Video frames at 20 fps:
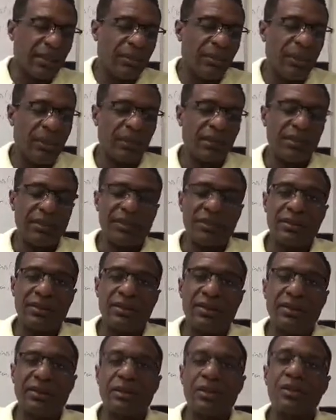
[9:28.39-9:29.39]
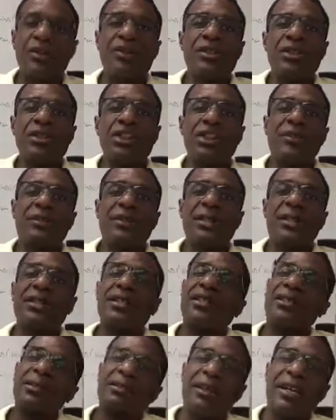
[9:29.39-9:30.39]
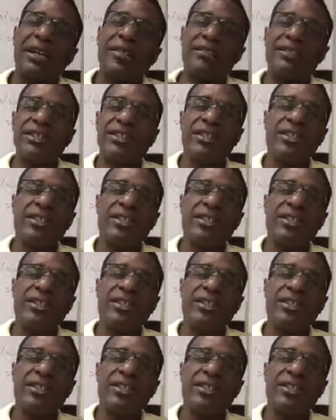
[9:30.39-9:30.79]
But using the GPS and your battery's